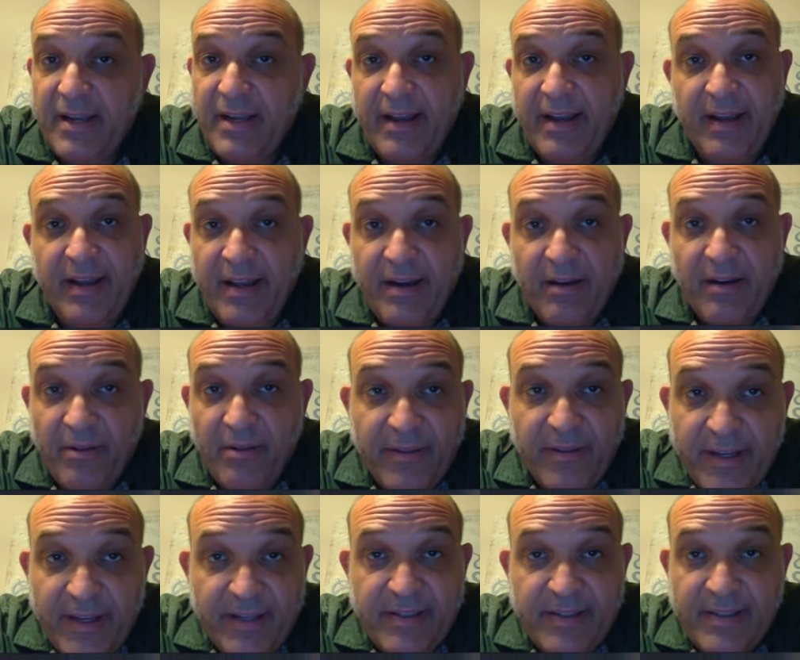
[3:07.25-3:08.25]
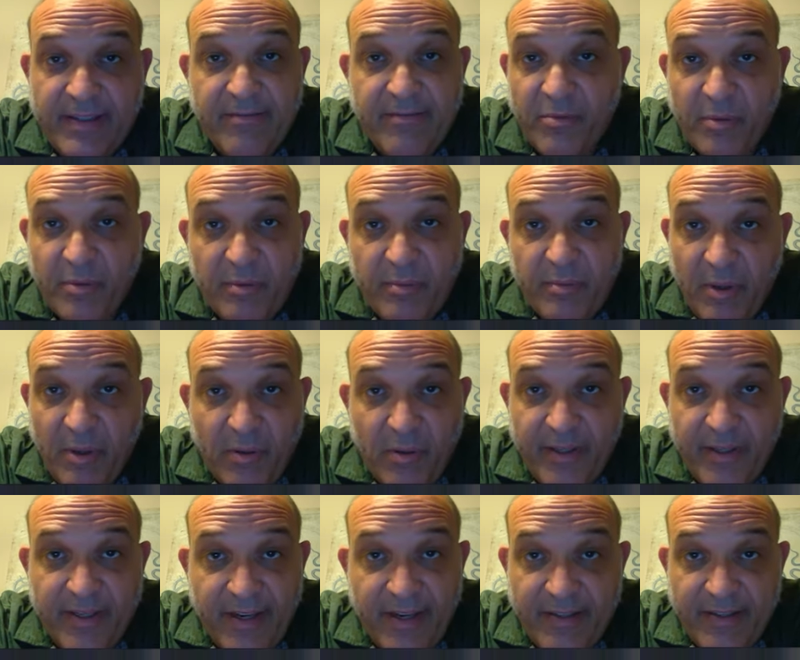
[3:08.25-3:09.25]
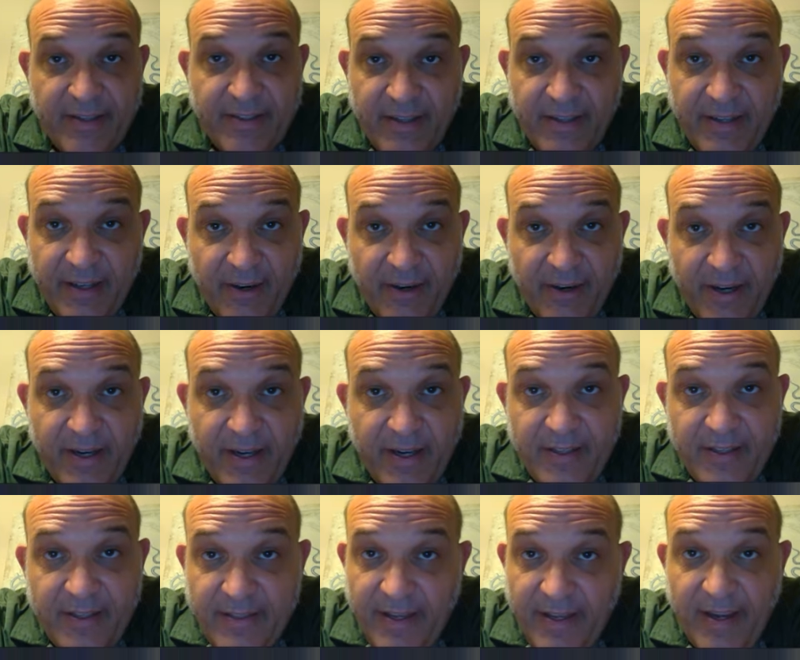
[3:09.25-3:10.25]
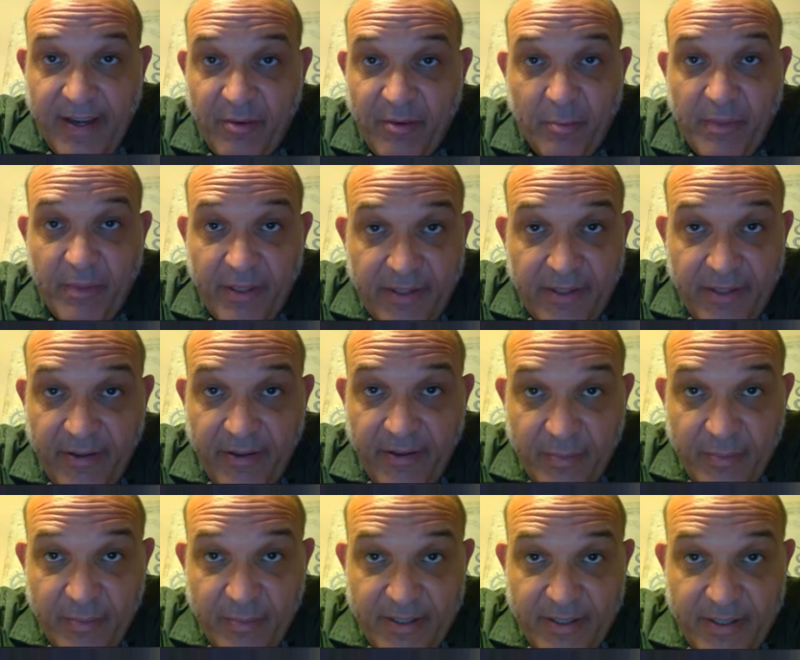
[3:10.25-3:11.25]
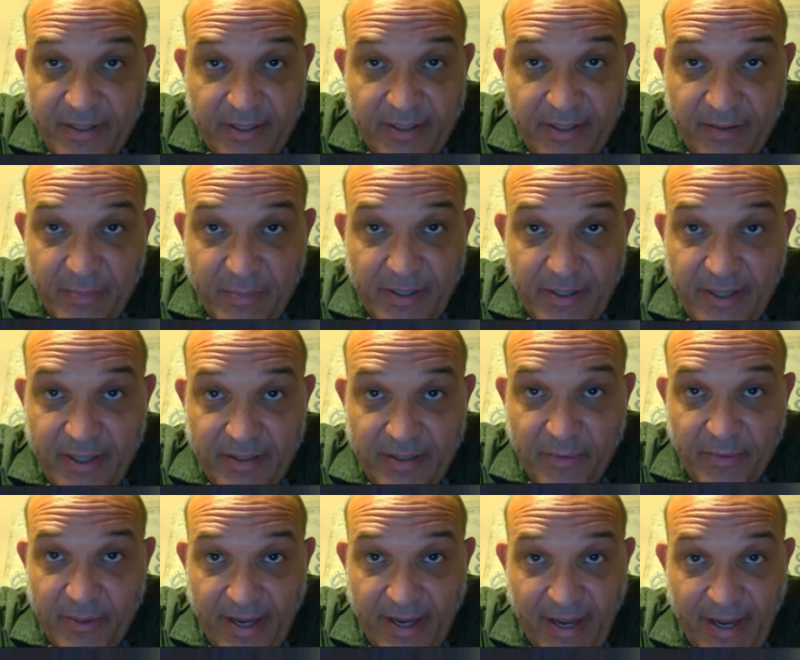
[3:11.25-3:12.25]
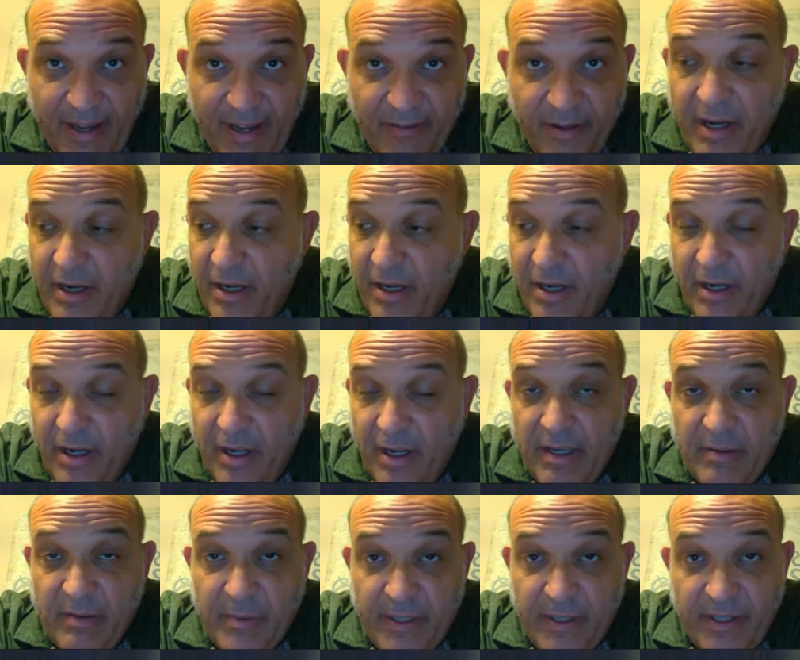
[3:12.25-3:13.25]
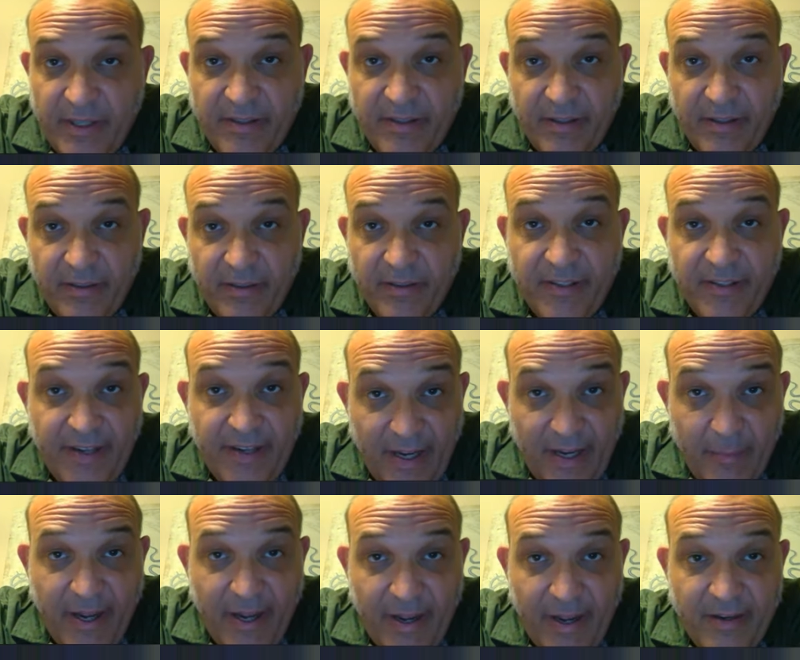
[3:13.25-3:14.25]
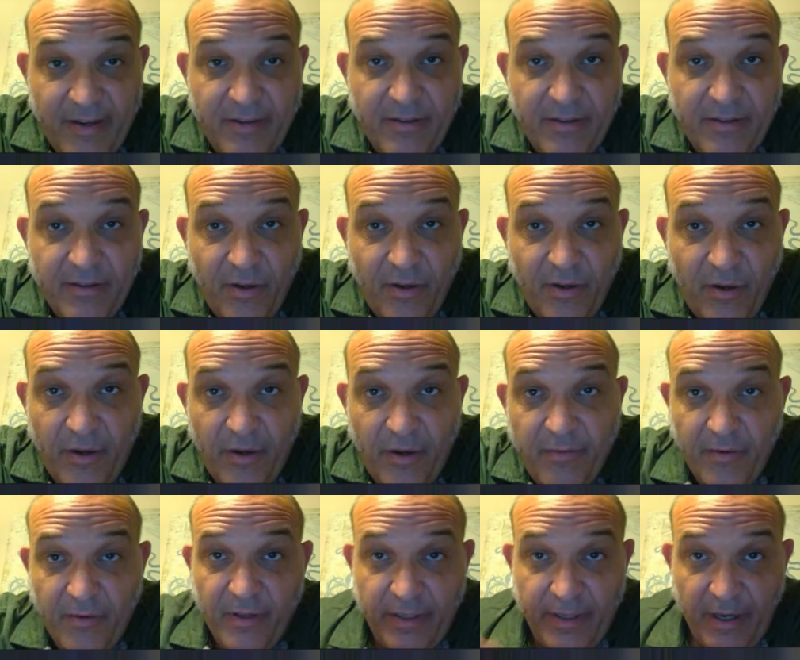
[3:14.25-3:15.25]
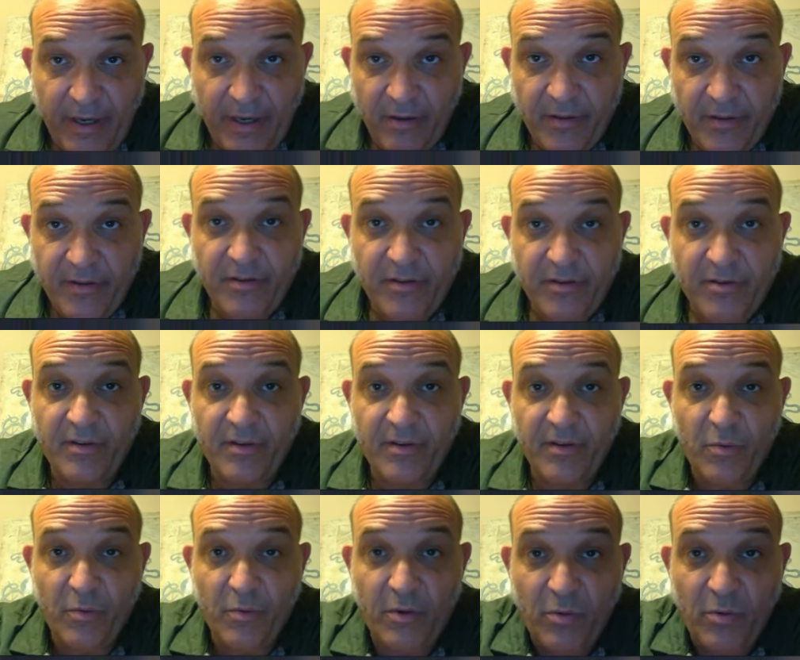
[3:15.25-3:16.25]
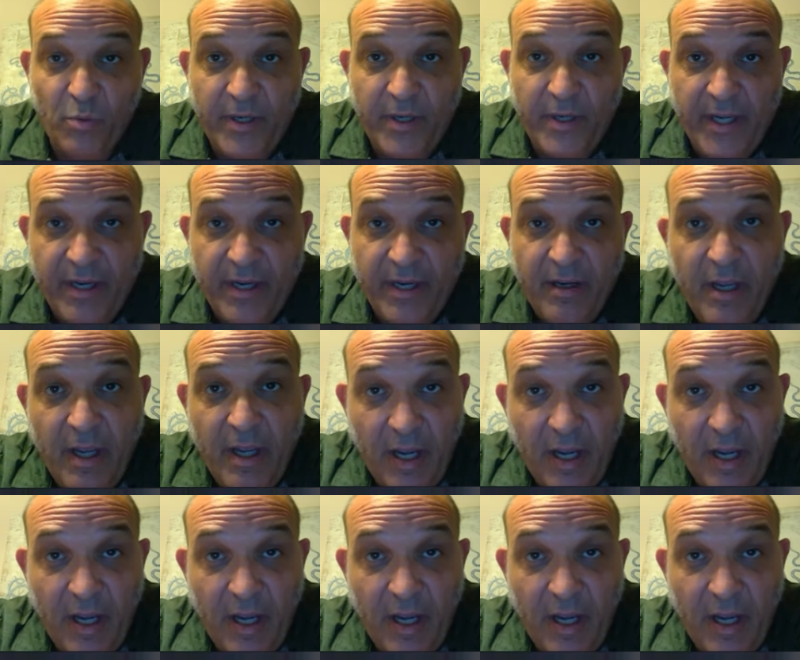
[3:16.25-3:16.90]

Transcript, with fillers: And I don't think it's even remotely necessary to have a military budget as big as we have, uh, as big as Uncle Sam has. Sorry for the careless use of the word we.